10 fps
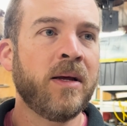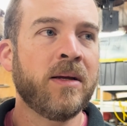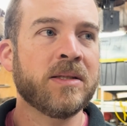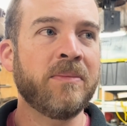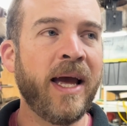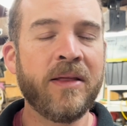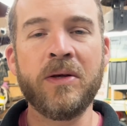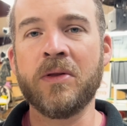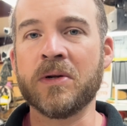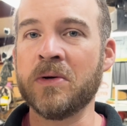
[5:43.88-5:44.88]
So
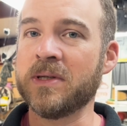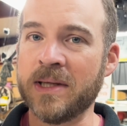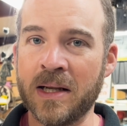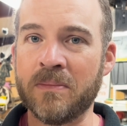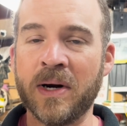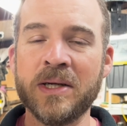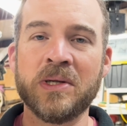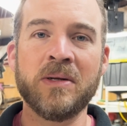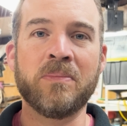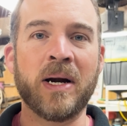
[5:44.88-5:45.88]
Matthew threw a
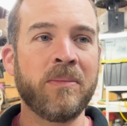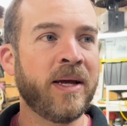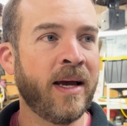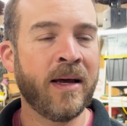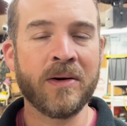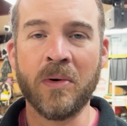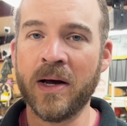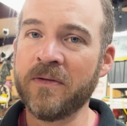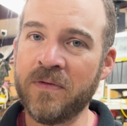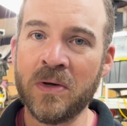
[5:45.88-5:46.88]
celebration, probably had
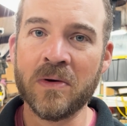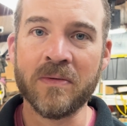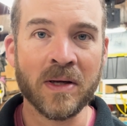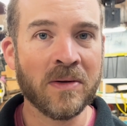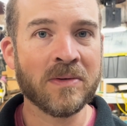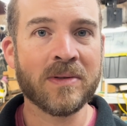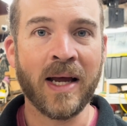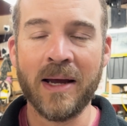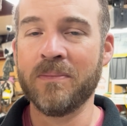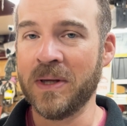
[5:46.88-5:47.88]
quite a few of those
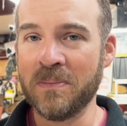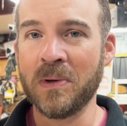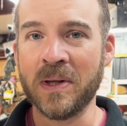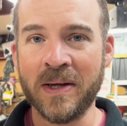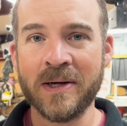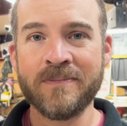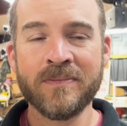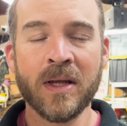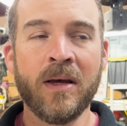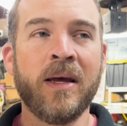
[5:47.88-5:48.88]
type people here.
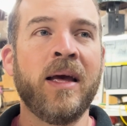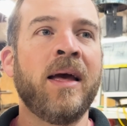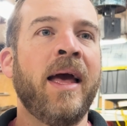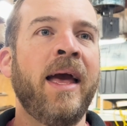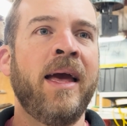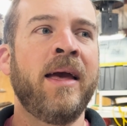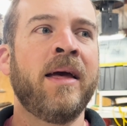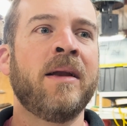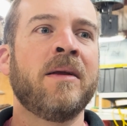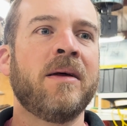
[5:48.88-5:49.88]

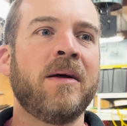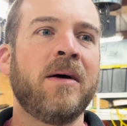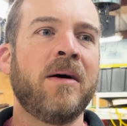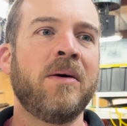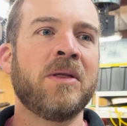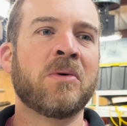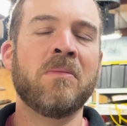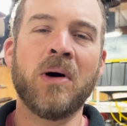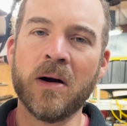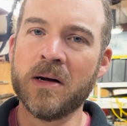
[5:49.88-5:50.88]
And the
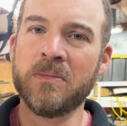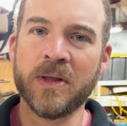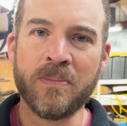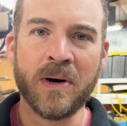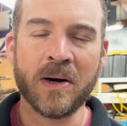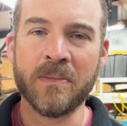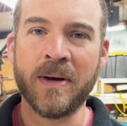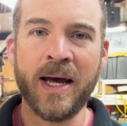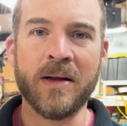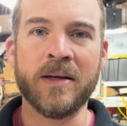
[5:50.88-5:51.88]
remarkable part
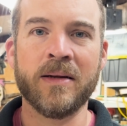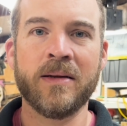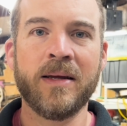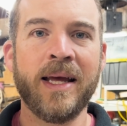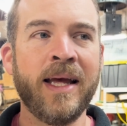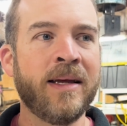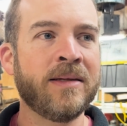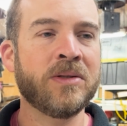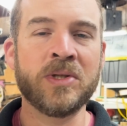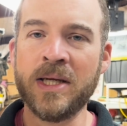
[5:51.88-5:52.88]
about it
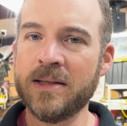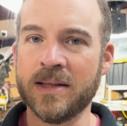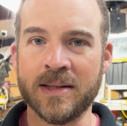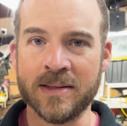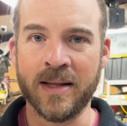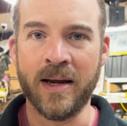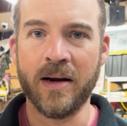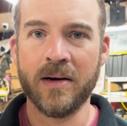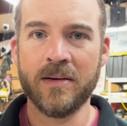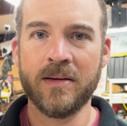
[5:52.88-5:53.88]
is Jesus is
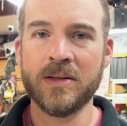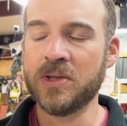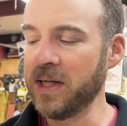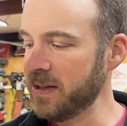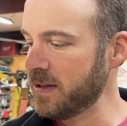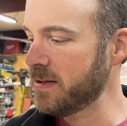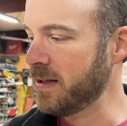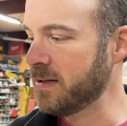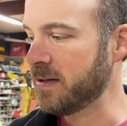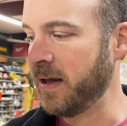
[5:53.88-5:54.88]
there. Jesus
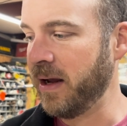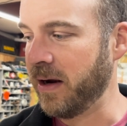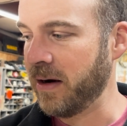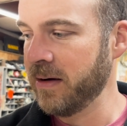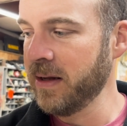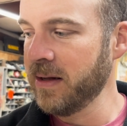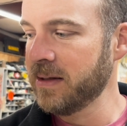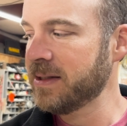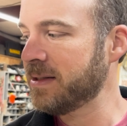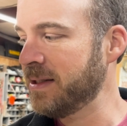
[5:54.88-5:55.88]
is there
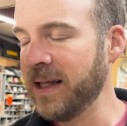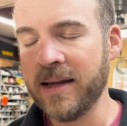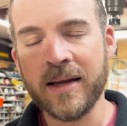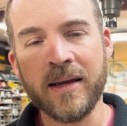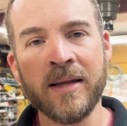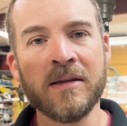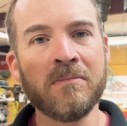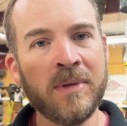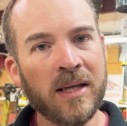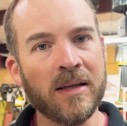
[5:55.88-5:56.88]
sitting in the
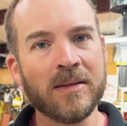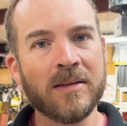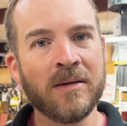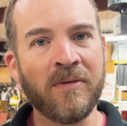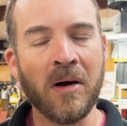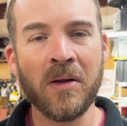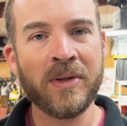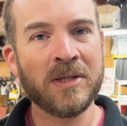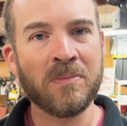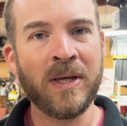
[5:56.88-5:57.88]
midst of all
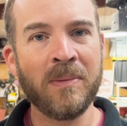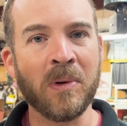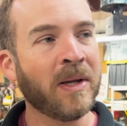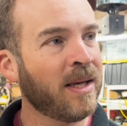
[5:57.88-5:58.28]
these people.